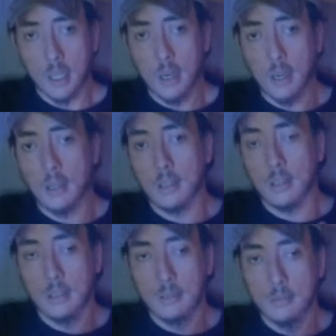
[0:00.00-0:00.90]
And
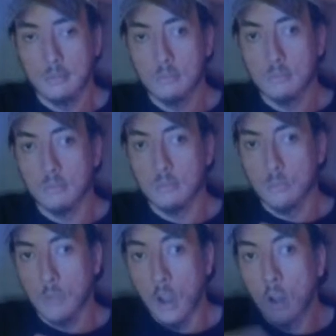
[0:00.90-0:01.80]

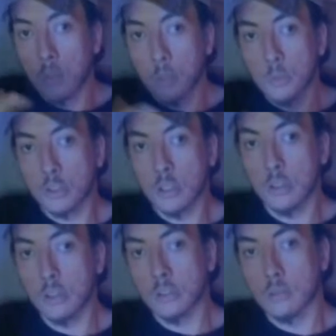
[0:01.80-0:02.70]
all members
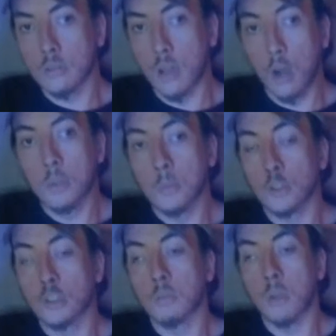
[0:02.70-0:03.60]
can use it. All
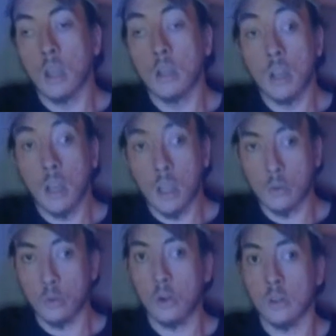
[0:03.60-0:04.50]
members can play
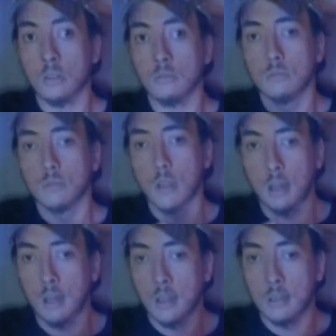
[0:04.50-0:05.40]
together on it.
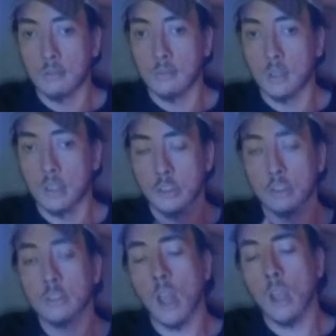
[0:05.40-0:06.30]
And it's
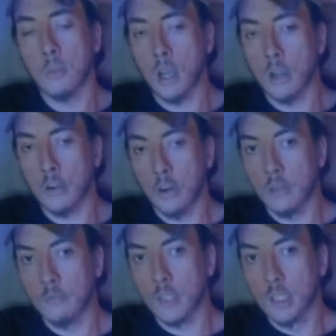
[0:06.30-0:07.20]
just like
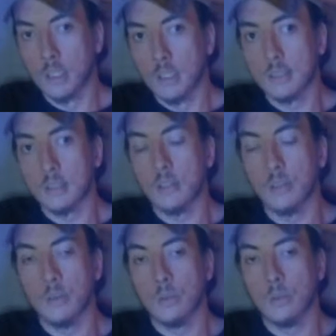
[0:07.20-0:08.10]
Minecraft.
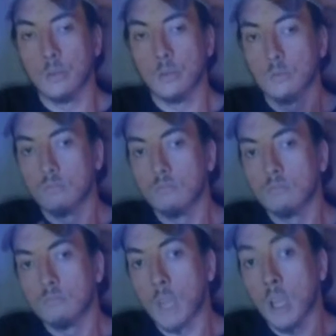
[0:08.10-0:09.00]
So
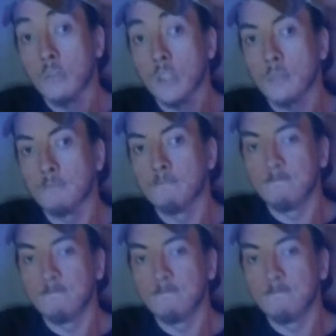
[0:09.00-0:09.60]
have fun.